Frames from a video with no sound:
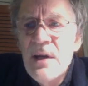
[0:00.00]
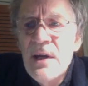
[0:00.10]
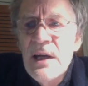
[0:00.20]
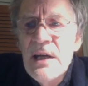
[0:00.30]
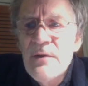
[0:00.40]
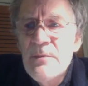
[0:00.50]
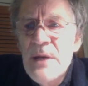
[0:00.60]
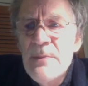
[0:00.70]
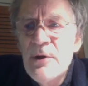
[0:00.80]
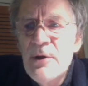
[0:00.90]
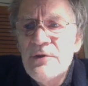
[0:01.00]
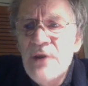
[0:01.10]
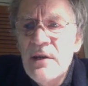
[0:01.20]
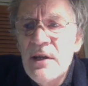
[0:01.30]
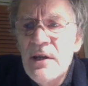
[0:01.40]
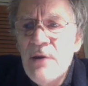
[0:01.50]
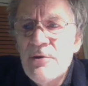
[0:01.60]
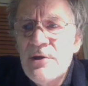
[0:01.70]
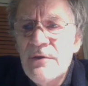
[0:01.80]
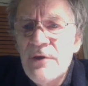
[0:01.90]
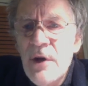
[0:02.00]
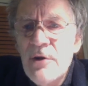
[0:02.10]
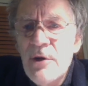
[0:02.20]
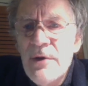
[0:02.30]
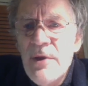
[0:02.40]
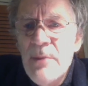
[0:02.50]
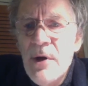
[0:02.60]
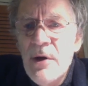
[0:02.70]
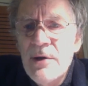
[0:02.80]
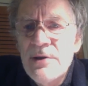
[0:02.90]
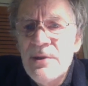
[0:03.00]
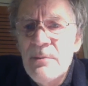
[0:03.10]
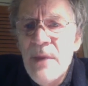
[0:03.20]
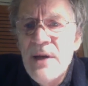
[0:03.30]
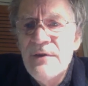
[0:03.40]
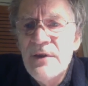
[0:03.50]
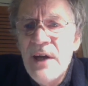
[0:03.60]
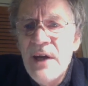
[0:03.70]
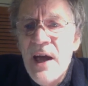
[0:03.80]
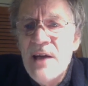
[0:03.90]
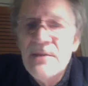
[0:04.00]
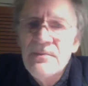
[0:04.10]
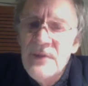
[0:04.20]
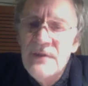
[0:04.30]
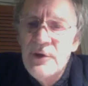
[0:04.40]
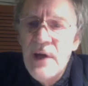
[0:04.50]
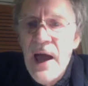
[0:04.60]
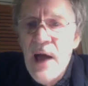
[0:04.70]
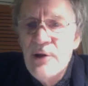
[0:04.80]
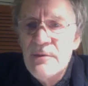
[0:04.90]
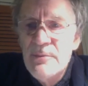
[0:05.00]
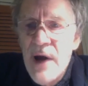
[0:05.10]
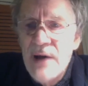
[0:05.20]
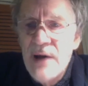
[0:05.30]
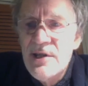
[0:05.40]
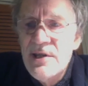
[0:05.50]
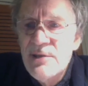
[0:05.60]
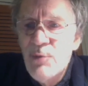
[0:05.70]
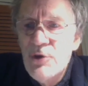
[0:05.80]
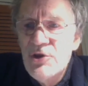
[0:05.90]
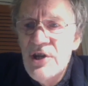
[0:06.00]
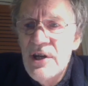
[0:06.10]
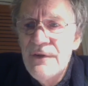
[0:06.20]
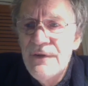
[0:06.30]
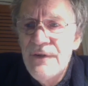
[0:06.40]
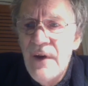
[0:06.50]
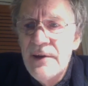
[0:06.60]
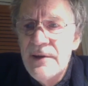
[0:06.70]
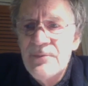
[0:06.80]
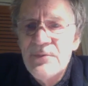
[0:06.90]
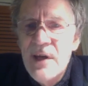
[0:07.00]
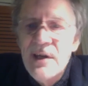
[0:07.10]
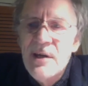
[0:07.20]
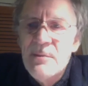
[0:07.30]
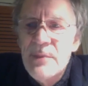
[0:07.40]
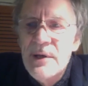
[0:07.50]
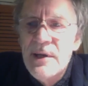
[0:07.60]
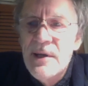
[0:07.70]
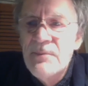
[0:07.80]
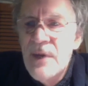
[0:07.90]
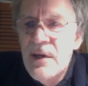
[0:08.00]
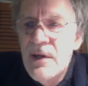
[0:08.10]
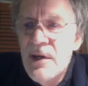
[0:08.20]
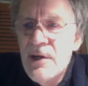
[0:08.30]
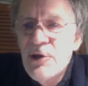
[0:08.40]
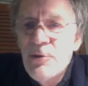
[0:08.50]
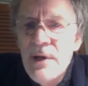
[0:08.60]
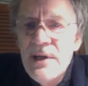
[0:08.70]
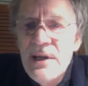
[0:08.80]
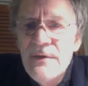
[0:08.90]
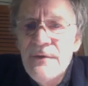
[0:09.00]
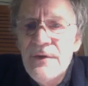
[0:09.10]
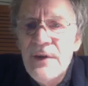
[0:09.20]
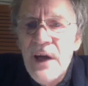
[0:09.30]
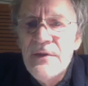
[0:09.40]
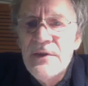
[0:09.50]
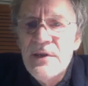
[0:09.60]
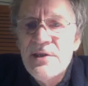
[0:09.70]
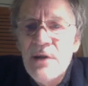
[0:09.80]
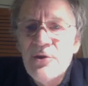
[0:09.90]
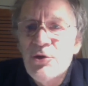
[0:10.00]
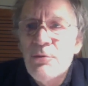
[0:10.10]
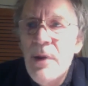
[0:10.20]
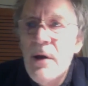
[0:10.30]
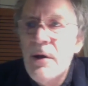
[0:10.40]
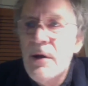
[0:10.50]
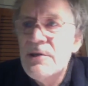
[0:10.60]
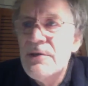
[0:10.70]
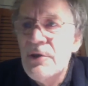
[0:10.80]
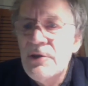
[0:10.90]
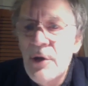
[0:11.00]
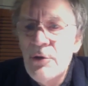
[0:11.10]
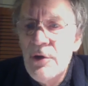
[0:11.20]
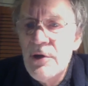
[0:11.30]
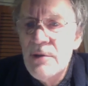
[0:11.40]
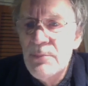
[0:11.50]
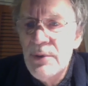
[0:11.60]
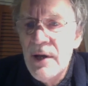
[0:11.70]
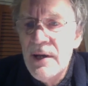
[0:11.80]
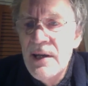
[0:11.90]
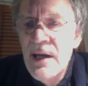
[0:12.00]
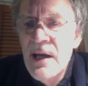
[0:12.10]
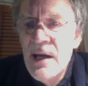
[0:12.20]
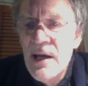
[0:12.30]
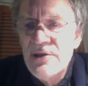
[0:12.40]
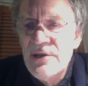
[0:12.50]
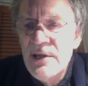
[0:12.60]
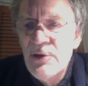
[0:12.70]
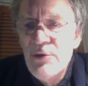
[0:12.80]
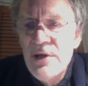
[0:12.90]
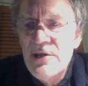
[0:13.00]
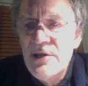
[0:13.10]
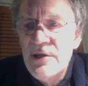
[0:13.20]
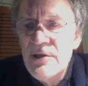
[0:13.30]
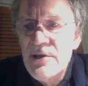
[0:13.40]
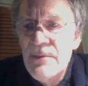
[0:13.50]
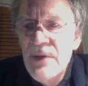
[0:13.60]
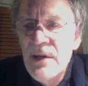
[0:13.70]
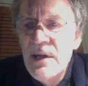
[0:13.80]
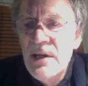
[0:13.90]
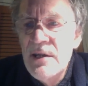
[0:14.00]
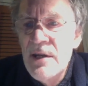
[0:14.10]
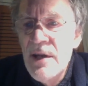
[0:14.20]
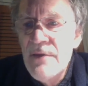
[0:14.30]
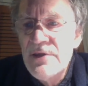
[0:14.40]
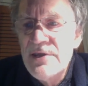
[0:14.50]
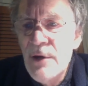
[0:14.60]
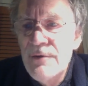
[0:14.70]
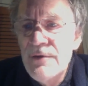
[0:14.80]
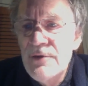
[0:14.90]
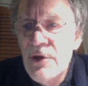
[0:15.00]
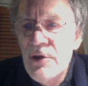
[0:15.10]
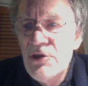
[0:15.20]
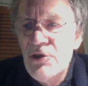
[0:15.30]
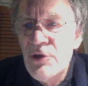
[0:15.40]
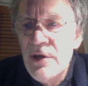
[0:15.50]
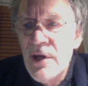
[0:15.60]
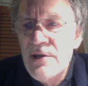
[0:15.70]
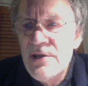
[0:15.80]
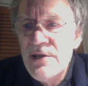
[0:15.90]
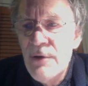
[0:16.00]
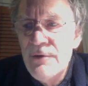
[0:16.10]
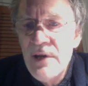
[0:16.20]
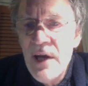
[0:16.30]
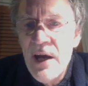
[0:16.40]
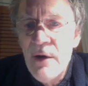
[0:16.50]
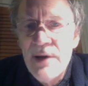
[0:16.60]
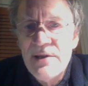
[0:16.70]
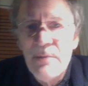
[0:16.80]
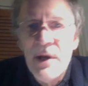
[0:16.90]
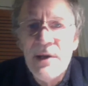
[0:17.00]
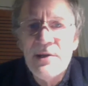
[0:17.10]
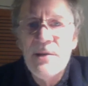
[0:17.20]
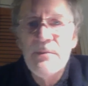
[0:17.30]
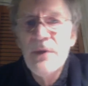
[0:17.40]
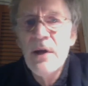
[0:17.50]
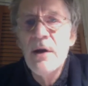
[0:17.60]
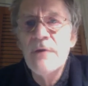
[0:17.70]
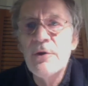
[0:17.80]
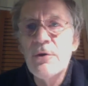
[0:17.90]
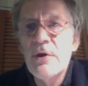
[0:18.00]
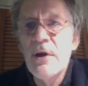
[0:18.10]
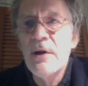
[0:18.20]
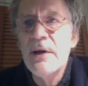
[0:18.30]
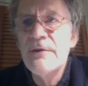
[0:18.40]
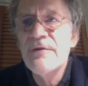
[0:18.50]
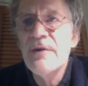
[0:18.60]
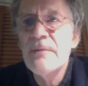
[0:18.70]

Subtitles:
Even people who've done loads of yoga in the past may forget, if you get out of practice, what sheer fun it can be. You may even forget the essential part that yoga can play as an ingredient in the self-nurturing and self-care aspects of your life.